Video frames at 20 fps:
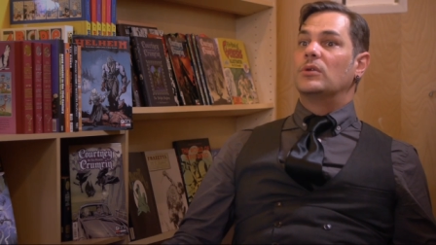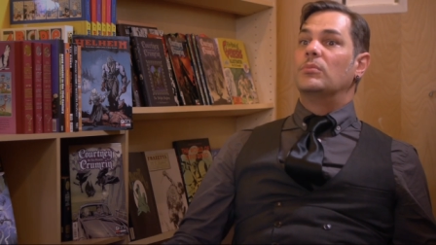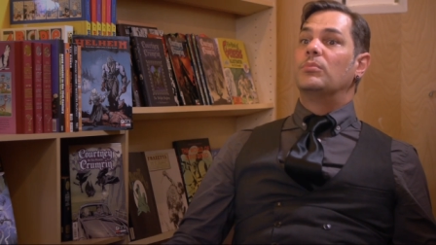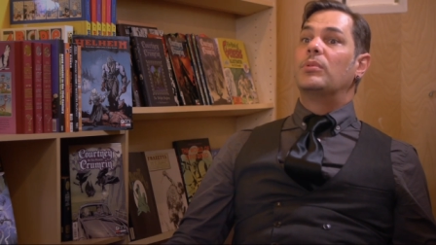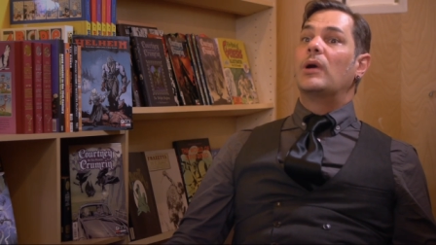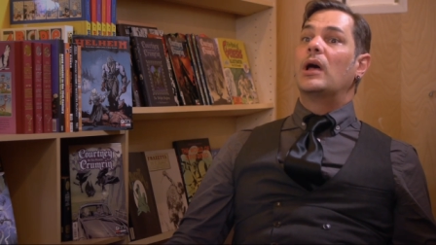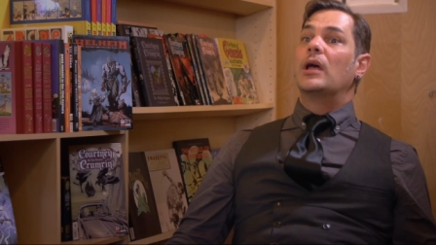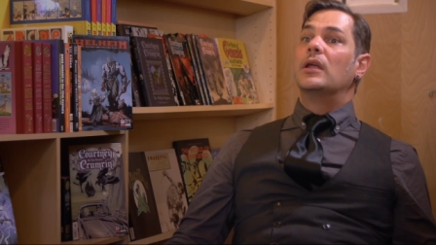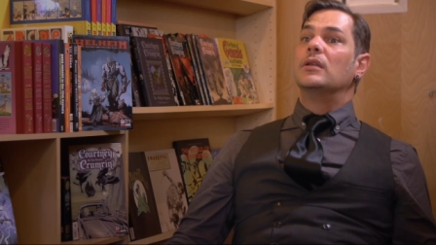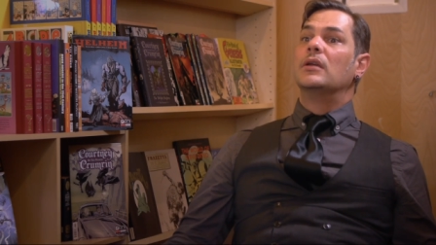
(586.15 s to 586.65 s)

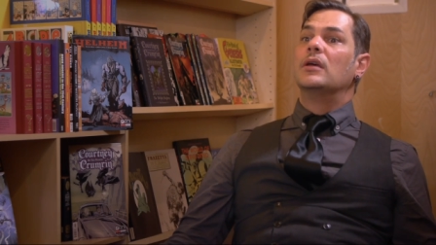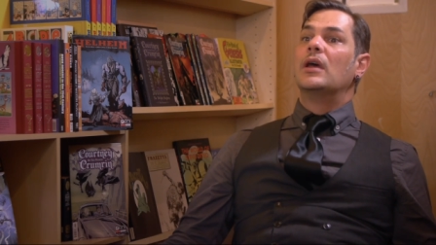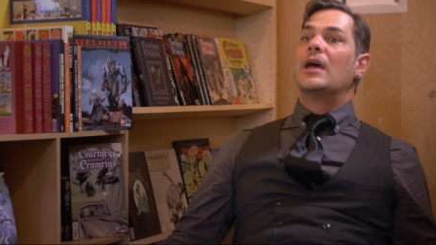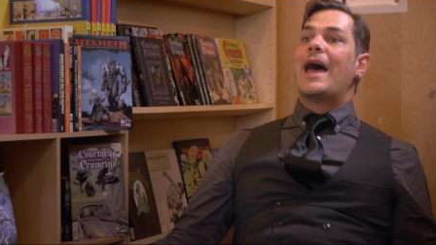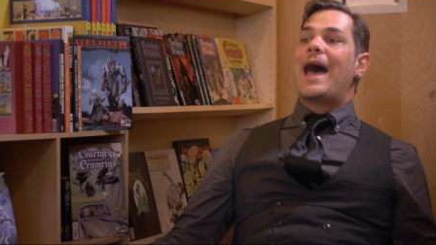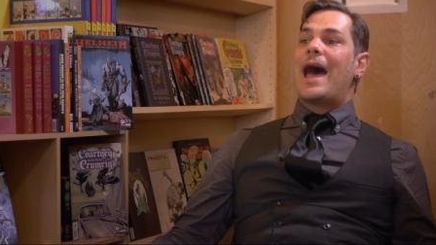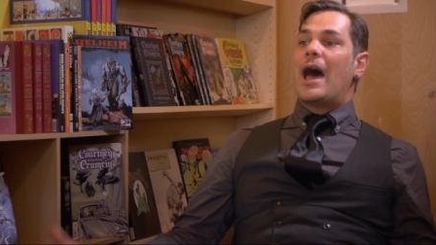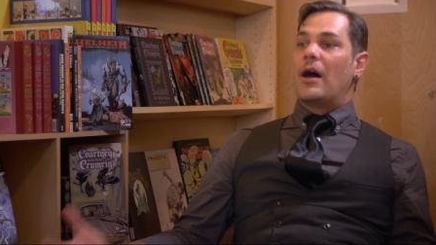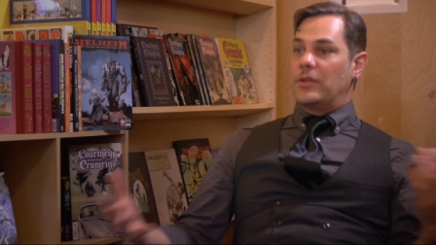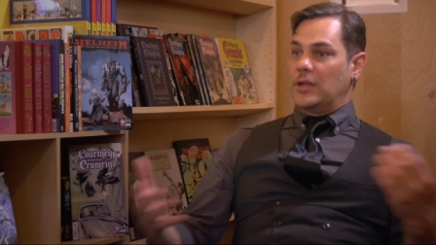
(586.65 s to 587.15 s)
but
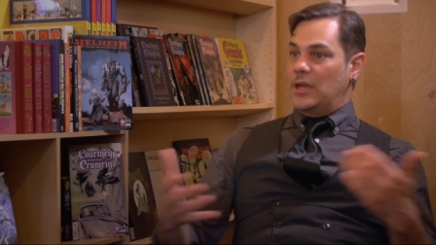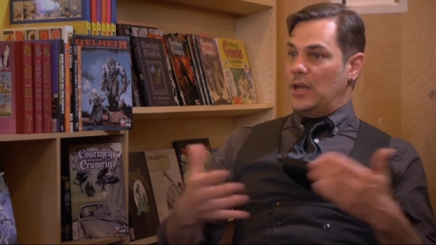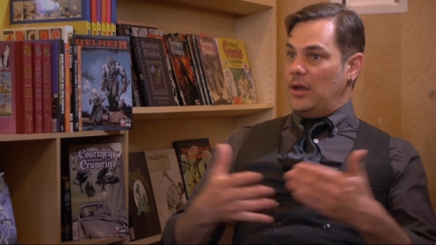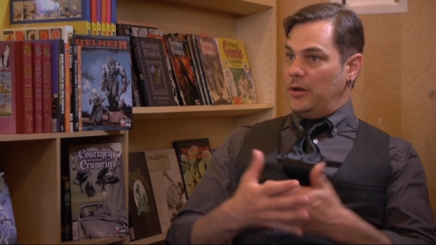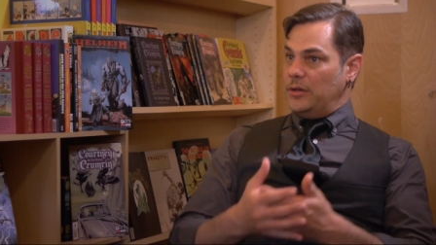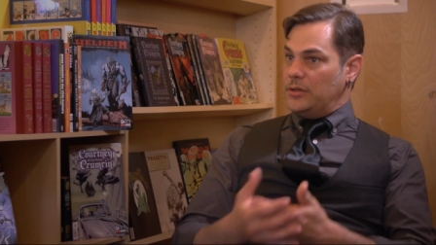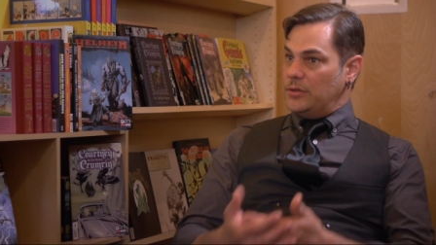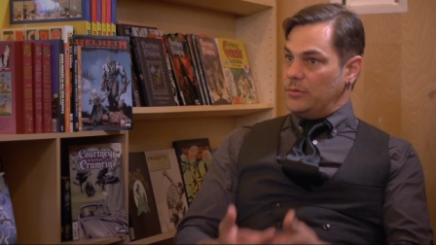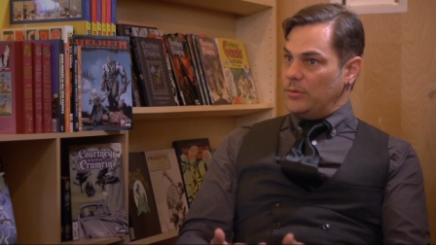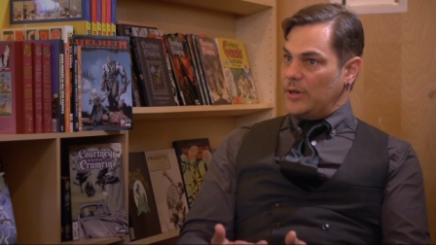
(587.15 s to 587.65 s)
how the
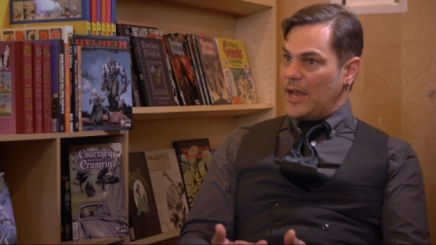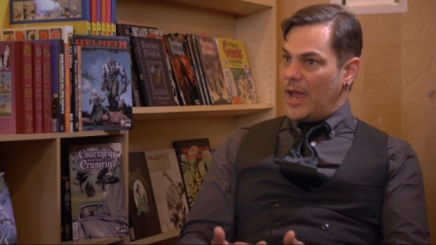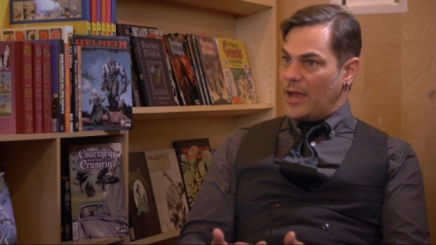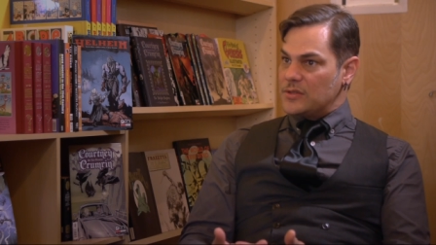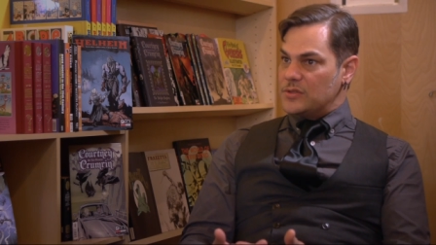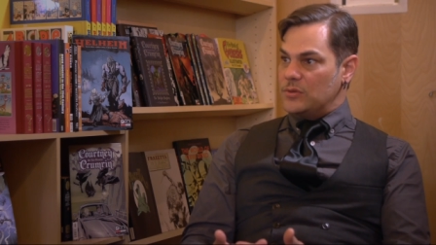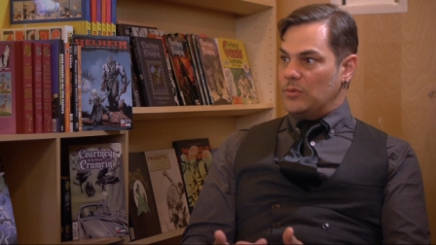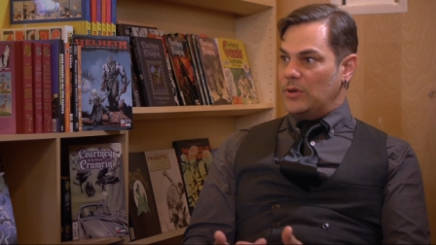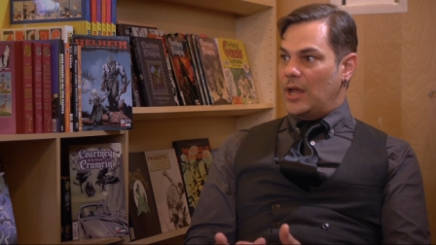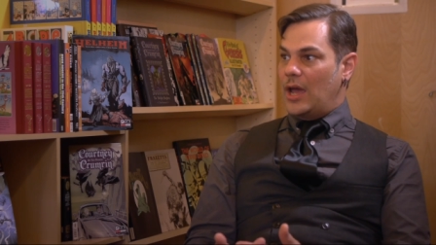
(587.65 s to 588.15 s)
character
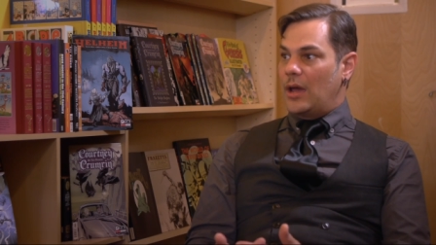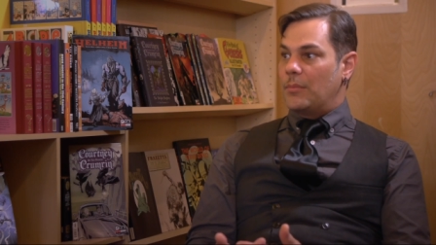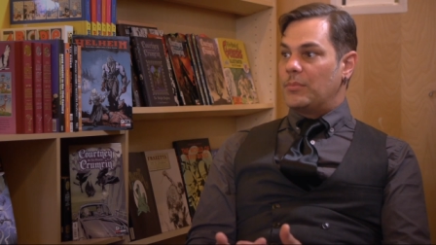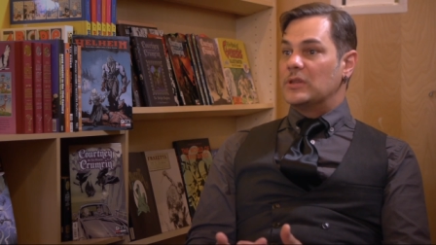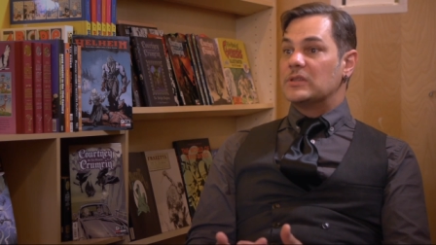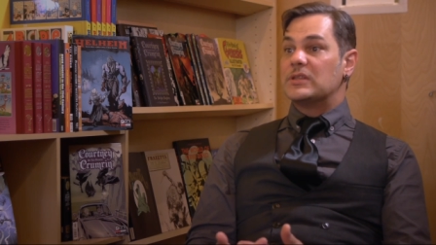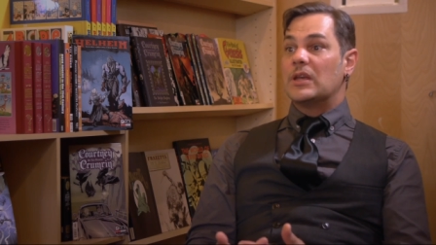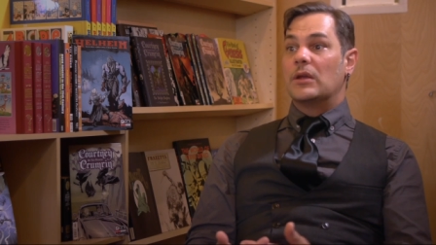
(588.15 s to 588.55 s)
reacts to what happens,